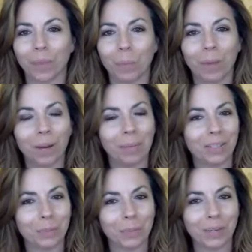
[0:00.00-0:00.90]
But it
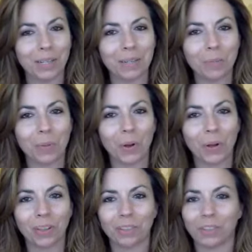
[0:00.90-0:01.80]
makes it pretty
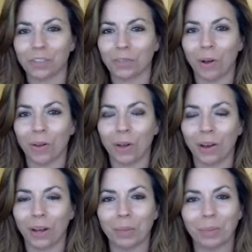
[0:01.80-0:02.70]
simple. You just follow
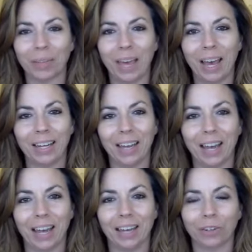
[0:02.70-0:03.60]
along on the plan
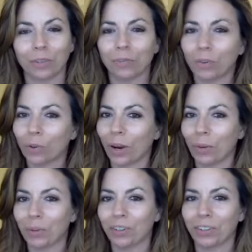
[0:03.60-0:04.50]
and you're going to feel
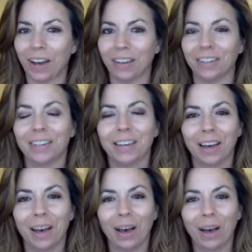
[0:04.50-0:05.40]
great when you're done.
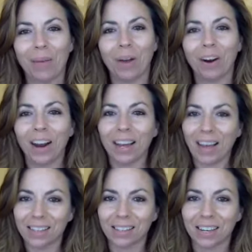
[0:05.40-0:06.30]
All right,
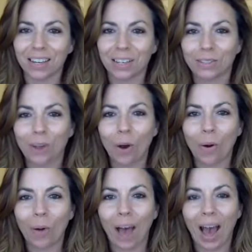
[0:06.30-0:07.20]
guys,
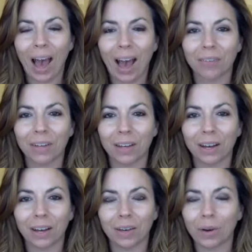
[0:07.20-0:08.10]
so have
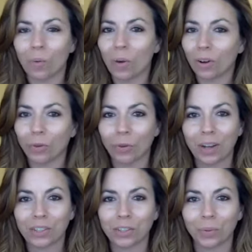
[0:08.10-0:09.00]
a wonderful
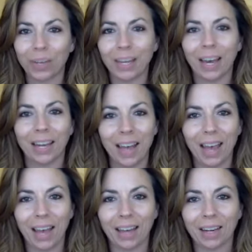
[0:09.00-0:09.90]
rest of your weekend,
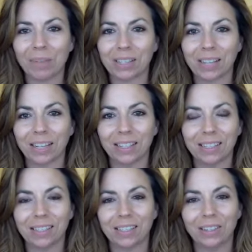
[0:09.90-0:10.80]
and I'm excited to
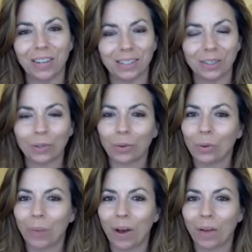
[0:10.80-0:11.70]
see you guys in the
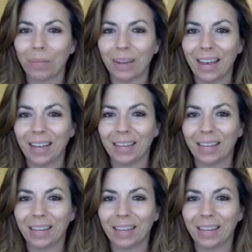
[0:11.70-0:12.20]
group on Monday.